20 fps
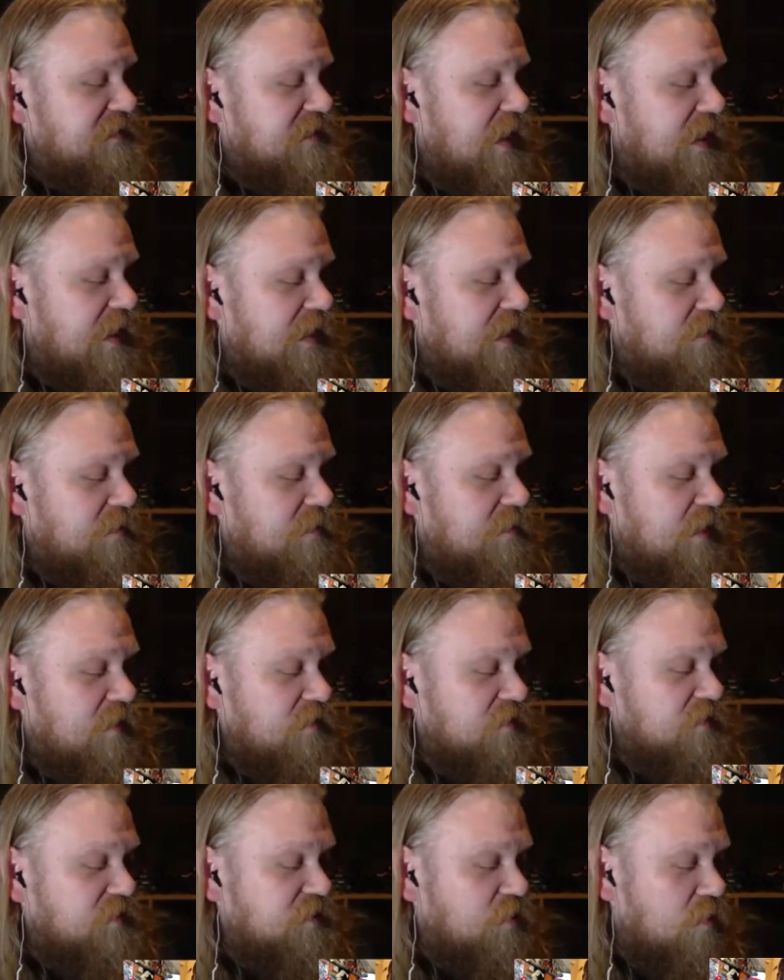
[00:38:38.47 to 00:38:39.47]
This is kind of going to
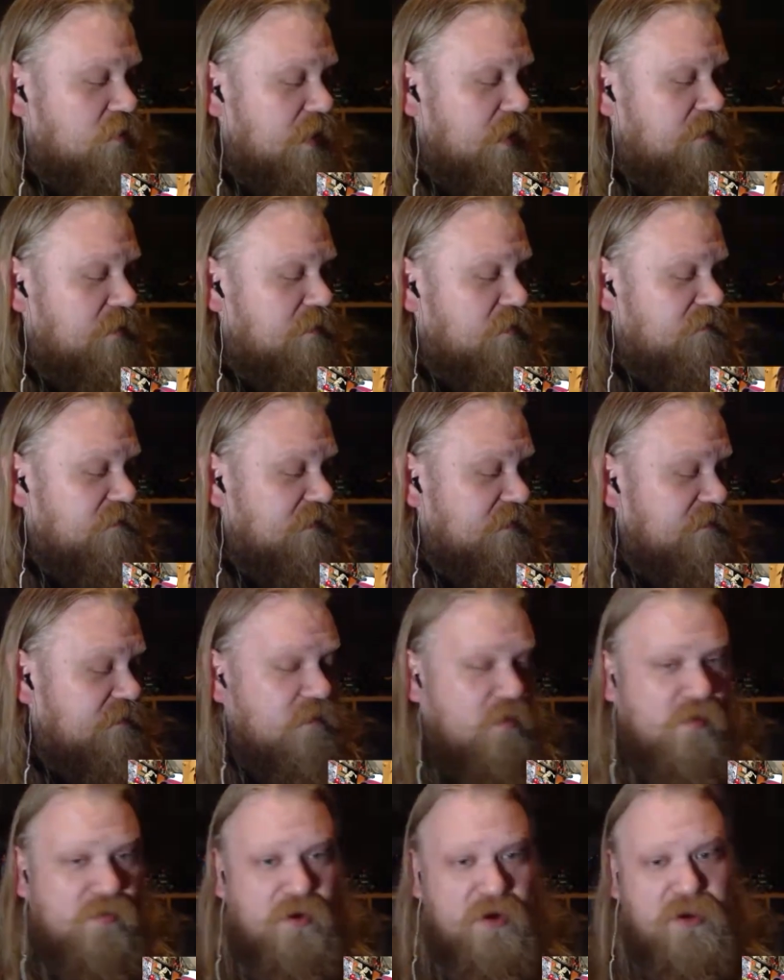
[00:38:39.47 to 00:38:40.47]
be her story moving
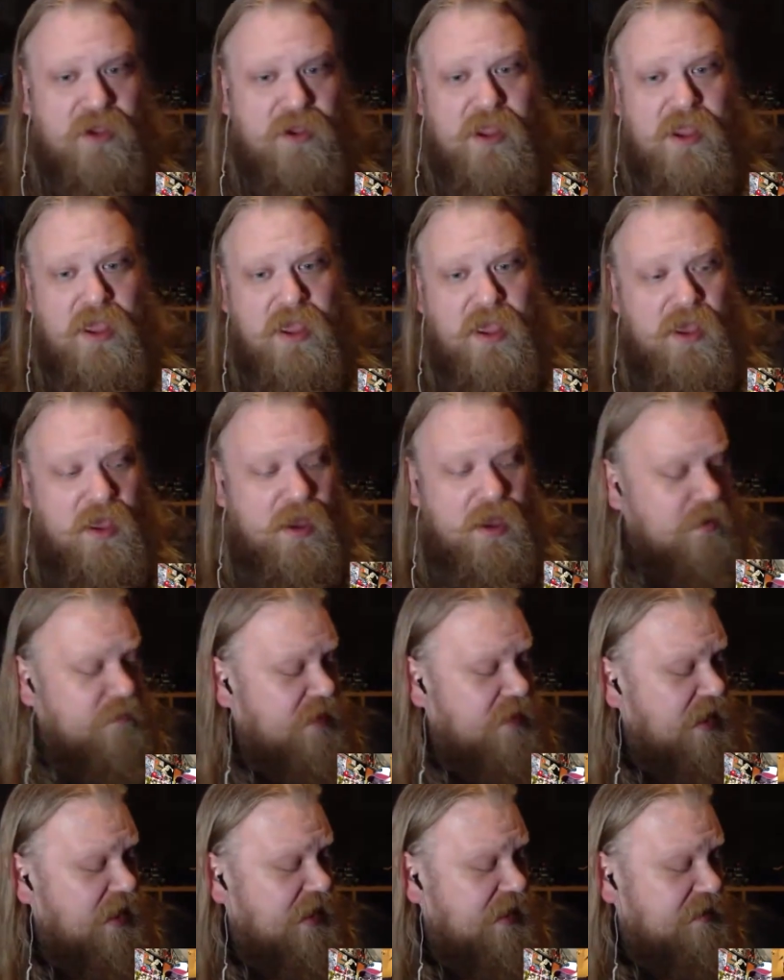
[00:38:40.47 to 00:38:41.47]
forward,
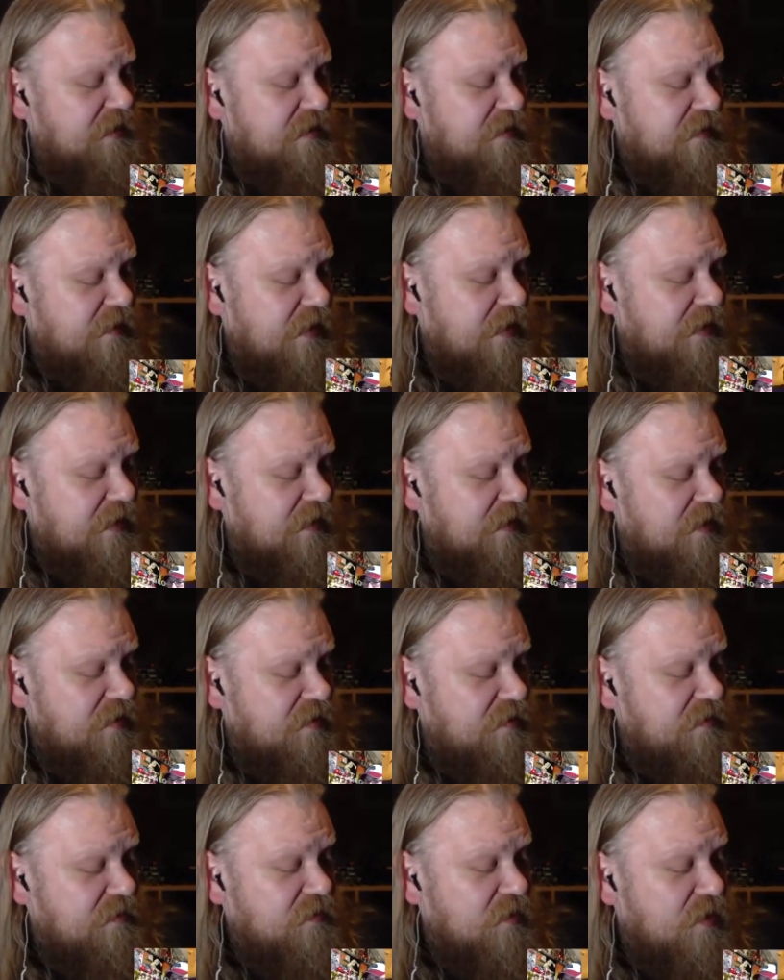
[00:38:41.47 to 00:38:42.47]
and
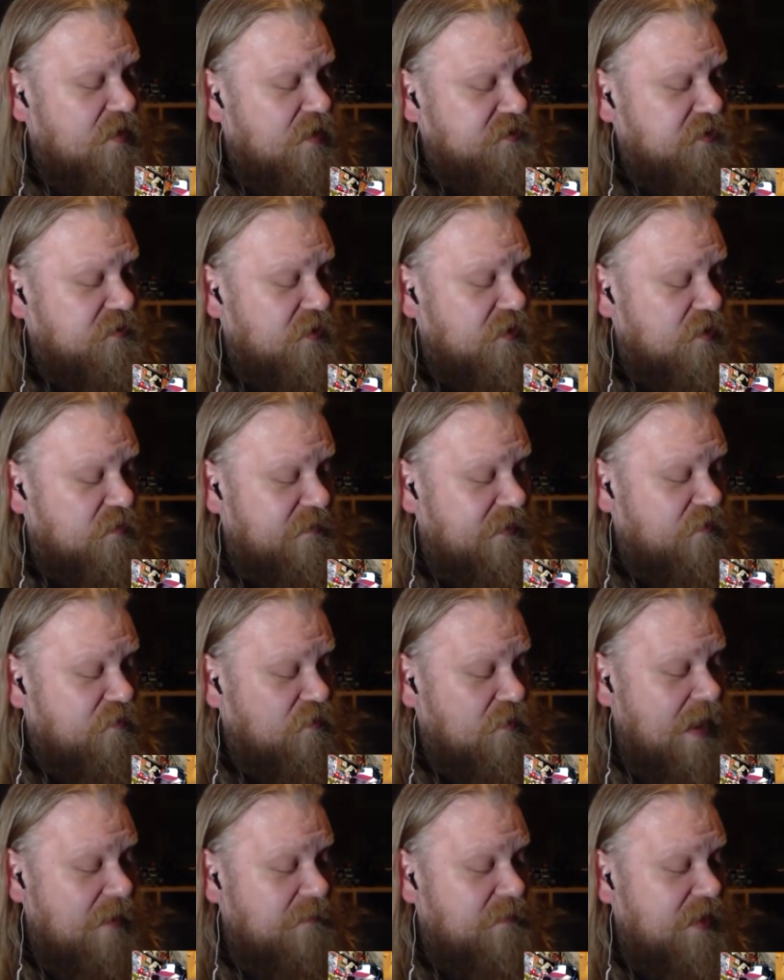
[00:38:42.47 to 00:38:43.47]
they're also going to be
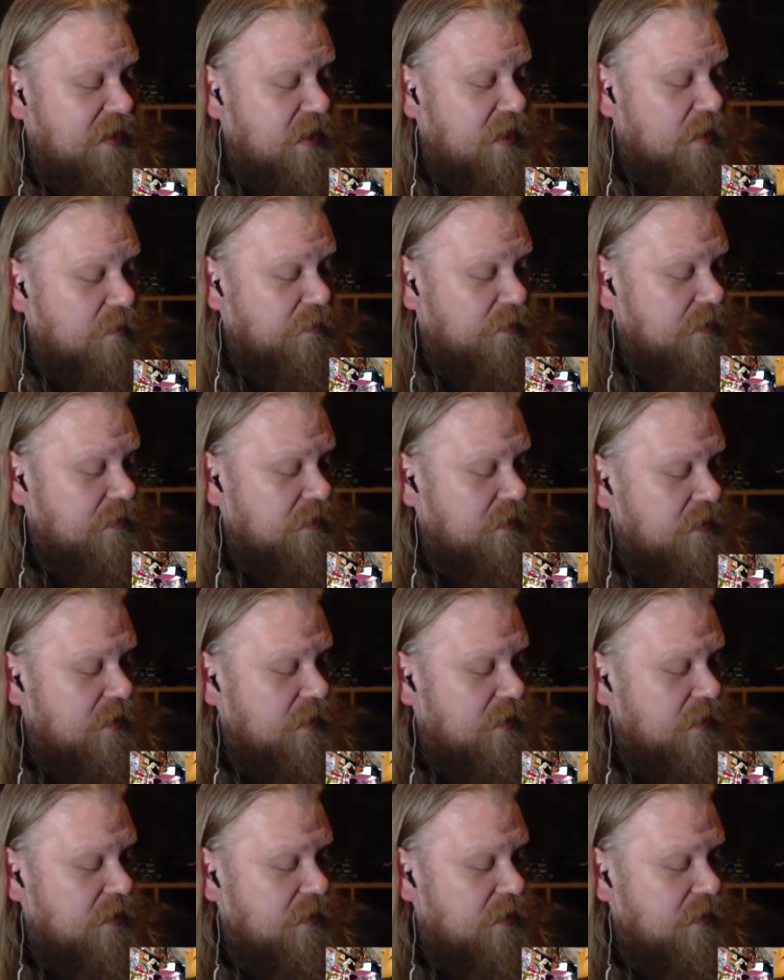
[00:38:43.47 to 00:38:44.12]
wrapping up